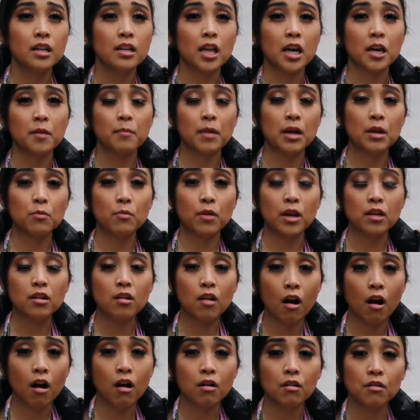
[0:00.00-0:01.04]
like my red
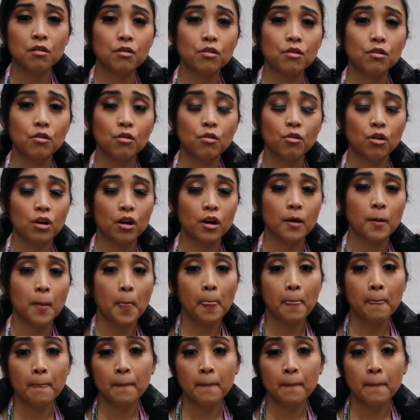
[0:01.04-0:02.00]
Congo or